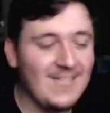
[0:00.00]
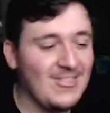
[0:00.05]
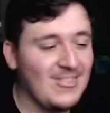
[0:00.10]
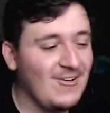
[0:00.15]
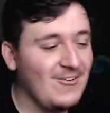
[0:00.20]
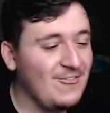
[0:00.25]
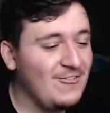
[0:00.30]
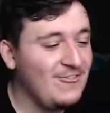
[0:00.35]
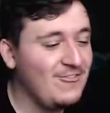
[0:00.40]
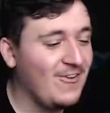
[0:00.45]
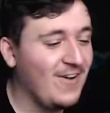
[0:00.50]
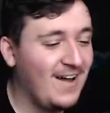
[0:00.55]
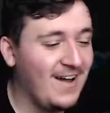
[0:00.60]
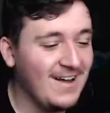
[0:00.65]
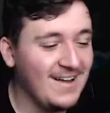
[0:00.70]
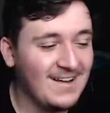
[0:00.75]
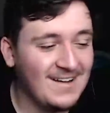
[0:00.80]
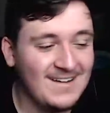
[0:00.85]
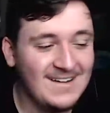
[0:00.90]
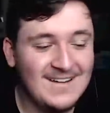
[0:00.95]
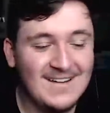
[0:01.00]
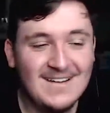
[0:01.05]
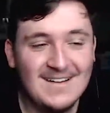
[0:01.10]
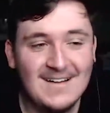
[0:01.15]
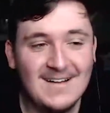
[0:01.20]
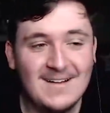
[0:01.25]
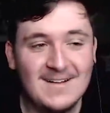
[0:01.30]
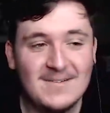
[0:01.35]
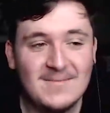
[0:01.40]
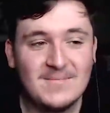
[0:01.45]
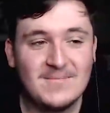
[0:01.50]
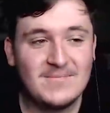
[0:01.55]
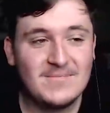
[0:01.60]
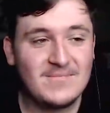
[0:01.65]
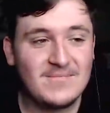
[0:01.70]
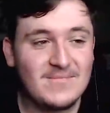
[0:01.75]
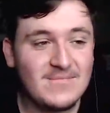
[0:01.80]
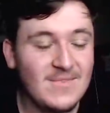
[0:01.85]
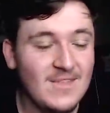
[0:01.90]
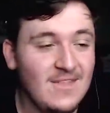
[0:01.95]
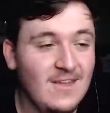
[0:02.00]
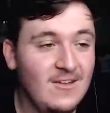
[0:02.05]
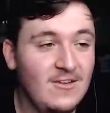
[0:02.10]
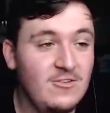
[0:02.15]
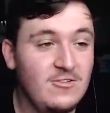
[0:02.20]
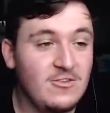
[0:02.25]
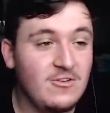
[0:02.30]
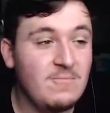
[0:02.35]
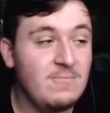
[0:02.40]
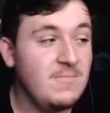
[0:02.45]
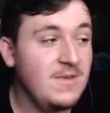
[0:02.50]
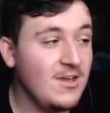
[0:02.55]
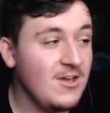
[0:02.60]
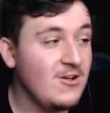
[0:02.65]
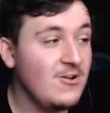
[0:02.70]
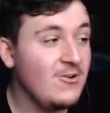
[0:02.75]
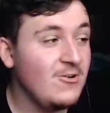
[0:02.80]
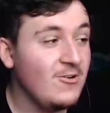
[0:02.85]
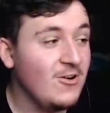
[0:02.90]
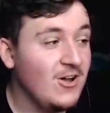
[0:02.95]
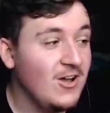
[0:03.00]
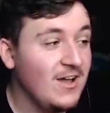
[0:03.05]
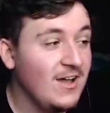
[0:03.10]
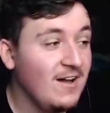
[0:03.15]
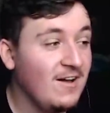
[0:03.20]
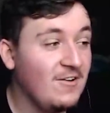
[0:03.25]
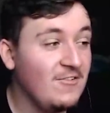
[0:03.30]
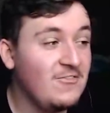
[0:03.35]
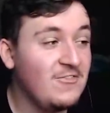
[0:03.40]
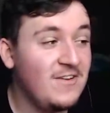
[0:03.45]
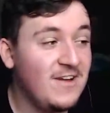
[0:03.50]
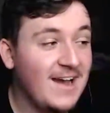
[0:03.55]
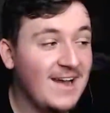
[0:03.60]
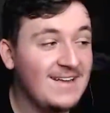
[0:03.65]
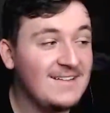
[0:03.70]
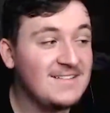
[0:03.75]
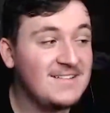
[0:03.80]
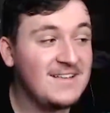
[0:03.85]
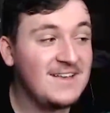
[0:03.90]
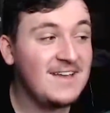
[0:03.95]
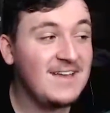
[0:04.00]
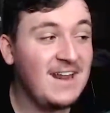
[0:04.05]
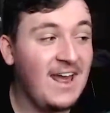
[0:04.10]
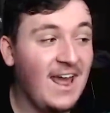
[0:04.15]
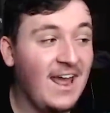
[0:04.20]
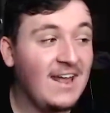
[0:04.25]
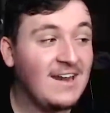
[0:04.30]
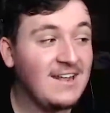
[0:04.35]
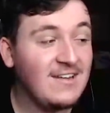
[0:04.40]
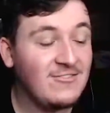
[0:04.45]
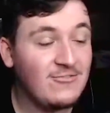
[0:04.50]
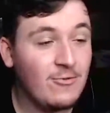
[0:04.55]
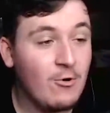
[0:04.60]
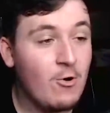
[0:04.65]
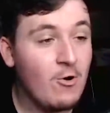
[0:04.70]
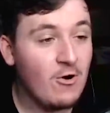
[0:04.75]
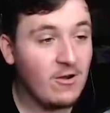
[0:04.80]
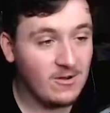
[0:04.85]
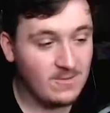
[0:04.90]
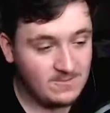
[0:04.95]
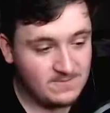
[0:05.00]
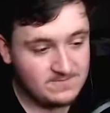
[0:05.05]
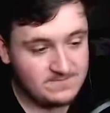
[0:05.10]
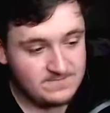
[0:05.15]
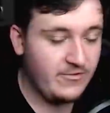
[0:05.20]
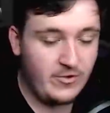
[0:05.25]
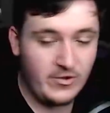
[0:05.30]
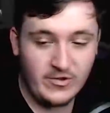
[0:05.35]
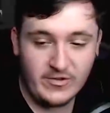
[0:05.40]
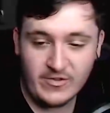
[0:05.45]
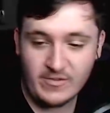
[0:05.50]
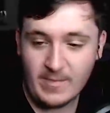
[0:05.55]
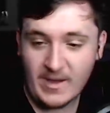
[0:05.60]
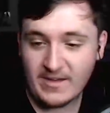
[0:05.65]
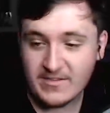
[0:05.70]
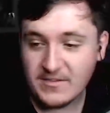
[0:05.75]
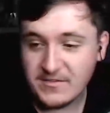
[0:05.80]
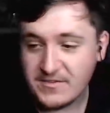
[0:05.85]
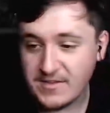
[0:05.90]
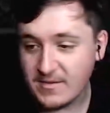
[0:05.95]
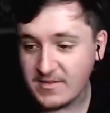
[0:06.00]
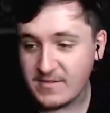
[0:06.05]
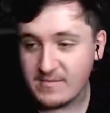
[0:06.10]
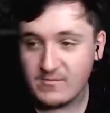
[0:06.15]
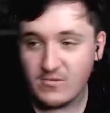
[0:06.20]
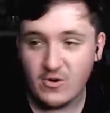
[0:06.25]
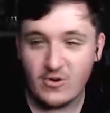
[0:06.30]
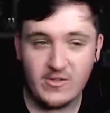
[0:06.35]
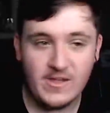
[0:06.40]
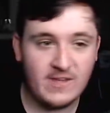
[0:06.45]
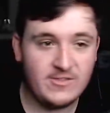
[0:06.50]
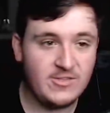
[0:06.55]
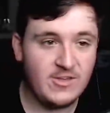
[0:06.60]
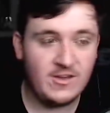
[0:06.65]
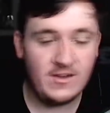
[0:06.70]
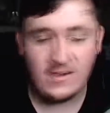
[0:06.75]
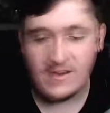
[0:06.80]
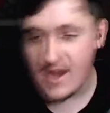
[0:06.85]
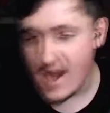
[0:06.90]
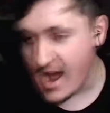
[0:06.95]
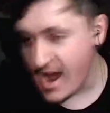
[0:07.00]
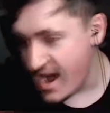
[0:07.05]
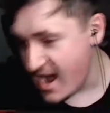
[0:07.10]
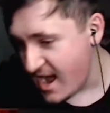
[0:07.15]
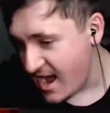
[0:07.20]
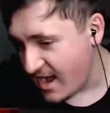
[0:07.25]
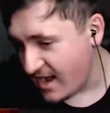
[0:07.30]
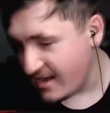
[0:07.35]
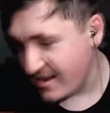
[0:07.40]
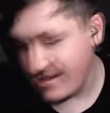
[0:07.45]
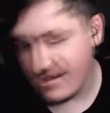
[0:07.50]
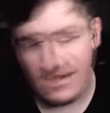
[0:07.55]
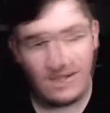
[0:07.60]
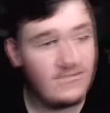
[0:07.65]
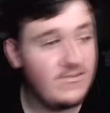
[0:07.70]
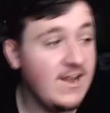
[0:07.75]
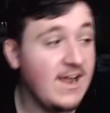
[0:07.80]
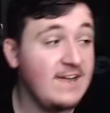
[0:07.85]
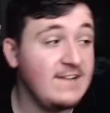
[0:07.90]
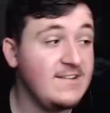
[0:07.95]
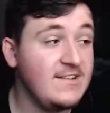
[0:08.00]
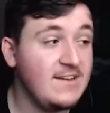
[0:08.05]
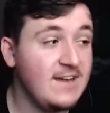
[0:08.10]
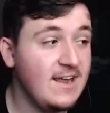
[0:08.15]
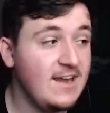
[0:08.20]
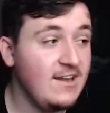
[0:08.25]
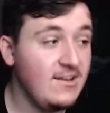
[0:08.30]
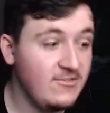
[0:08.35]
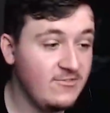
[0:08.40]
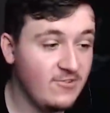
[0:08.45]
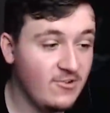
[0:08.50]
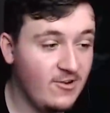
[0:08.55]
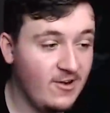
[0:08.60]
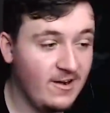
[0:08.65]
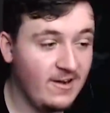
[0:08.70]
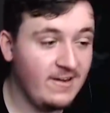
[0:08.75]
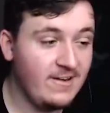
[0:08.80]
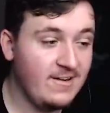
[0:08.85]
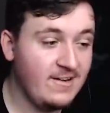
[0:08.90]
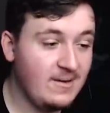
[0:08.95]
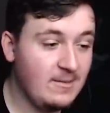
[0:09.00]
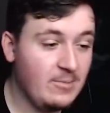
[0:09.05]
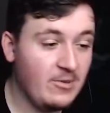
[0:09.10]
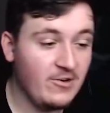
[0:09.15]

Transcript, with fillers: what the fuck? Uh, the Mew of 1984. I would have expected something more like the Nya of 1984,